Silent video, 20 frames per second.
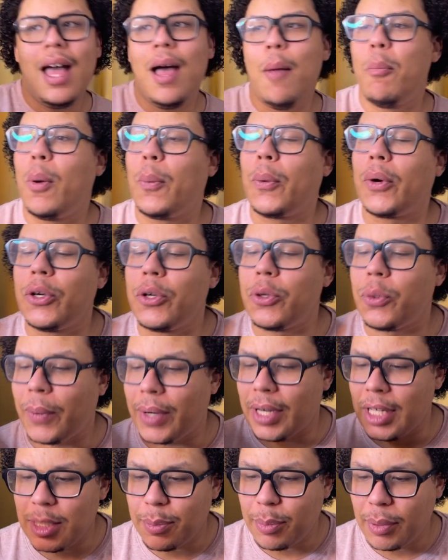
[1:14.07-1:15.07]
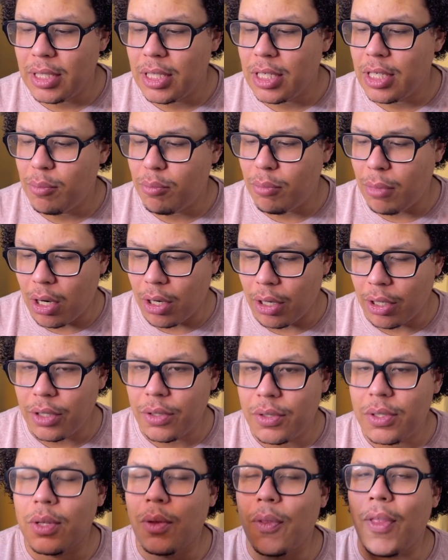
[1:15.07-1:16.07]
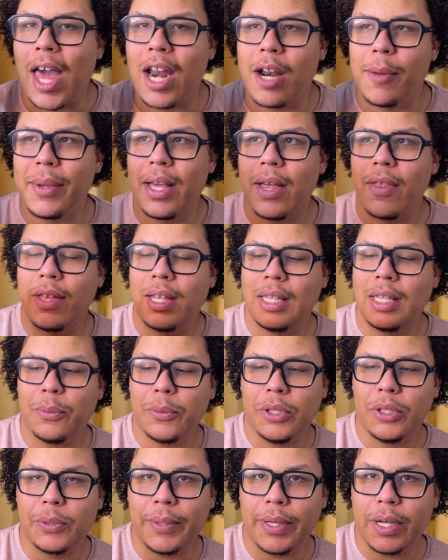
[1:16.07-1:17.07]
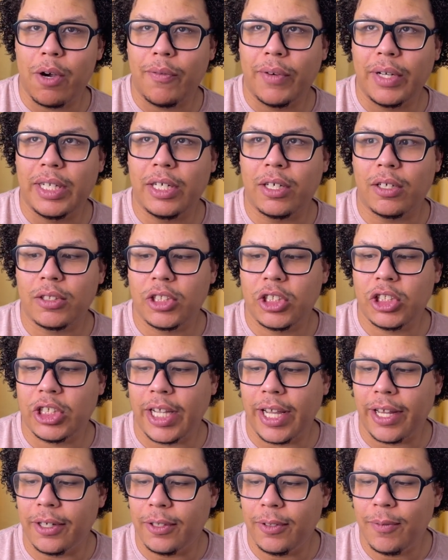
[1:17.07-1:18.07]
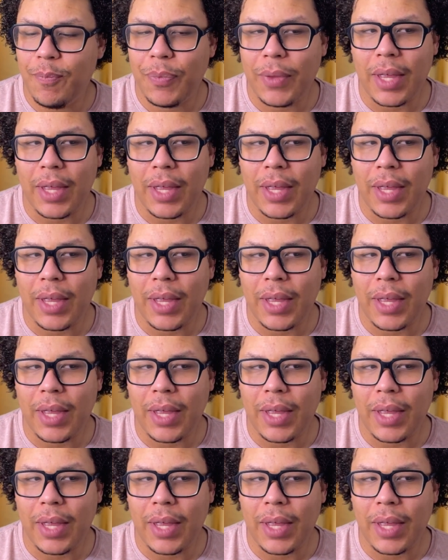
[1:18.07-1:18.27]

But we're going to do reading sprints tomorrow, so that'll be a thing that we're doing over here on the channel.